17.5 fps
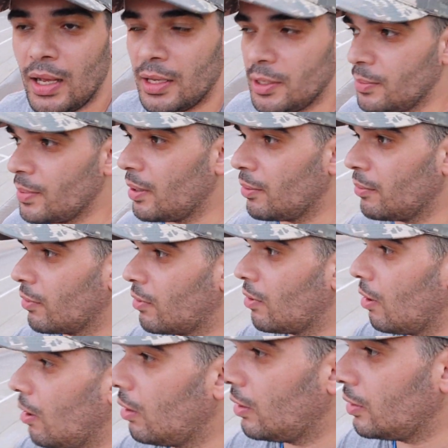You may
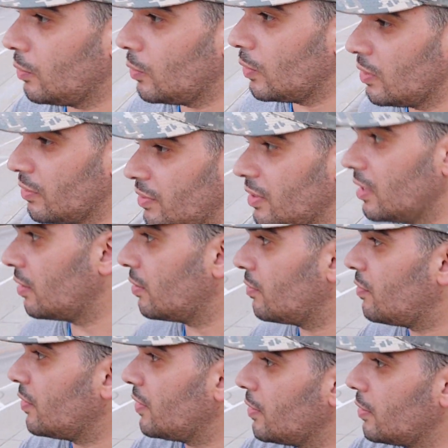recall in one of the other
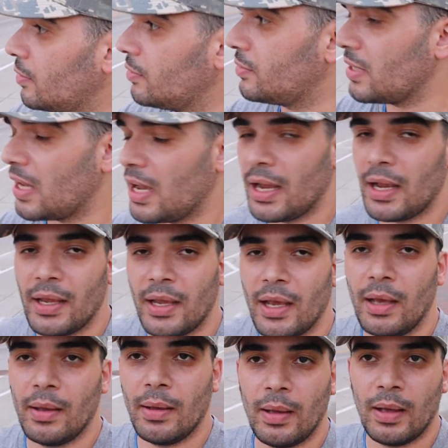videos I
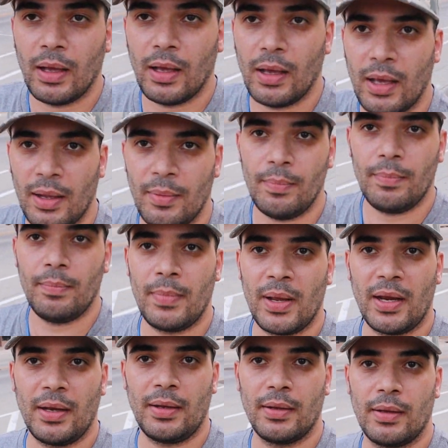had
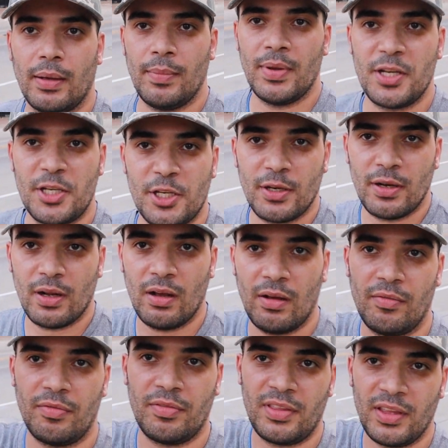made a mention
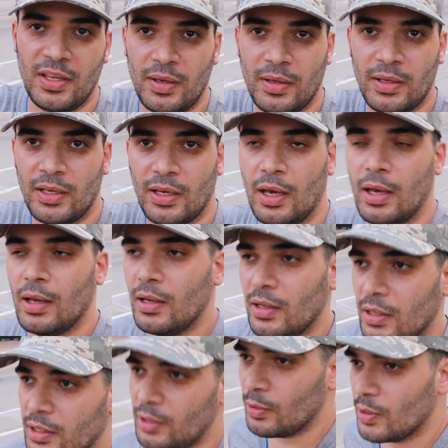of the
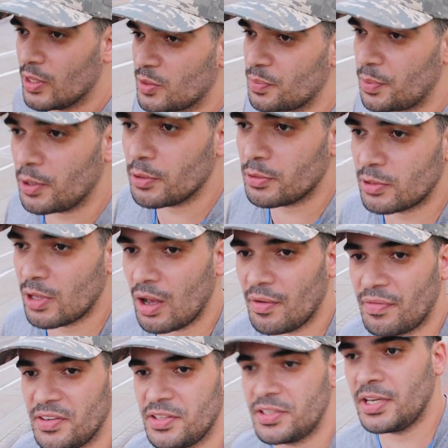U.S. Post
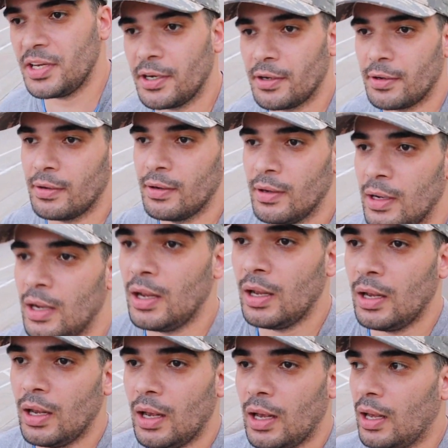Office here.
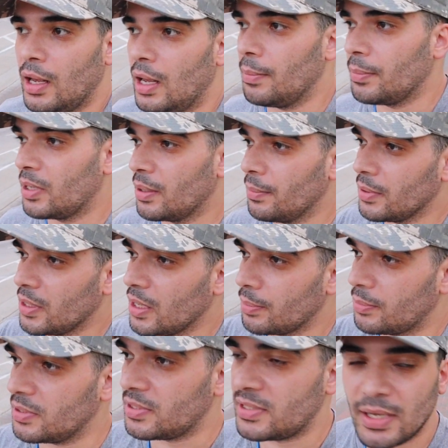I'm coming
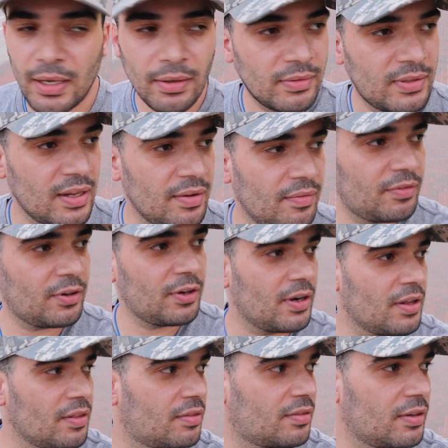up to South Denver
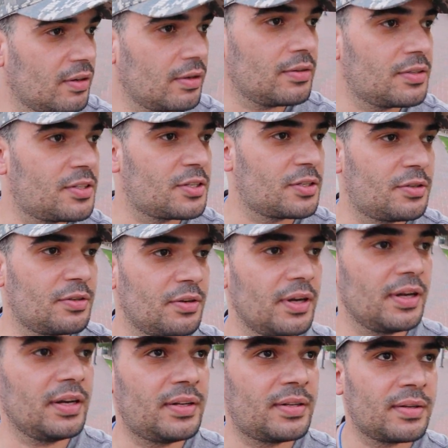and 3rd
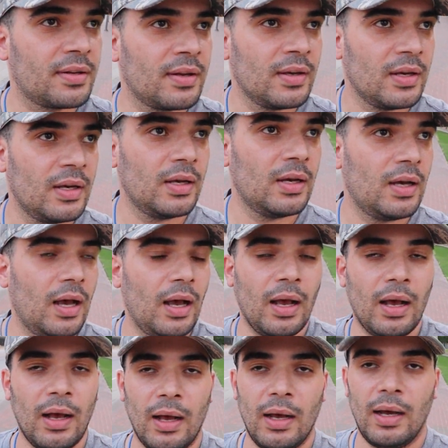Street,
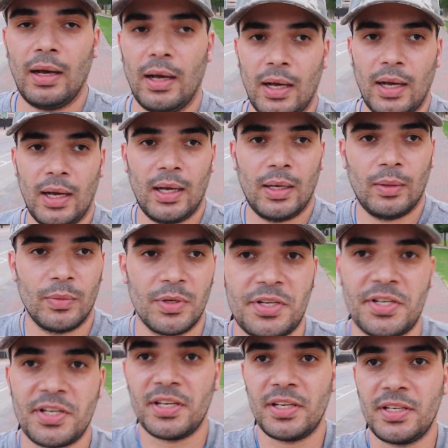
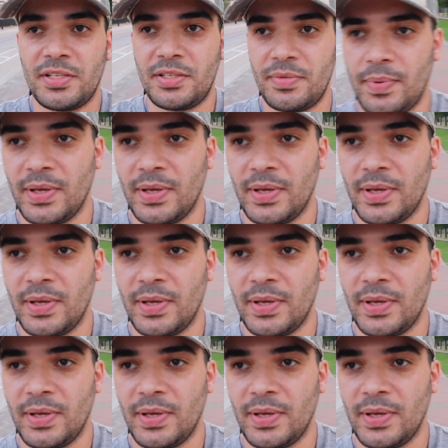which is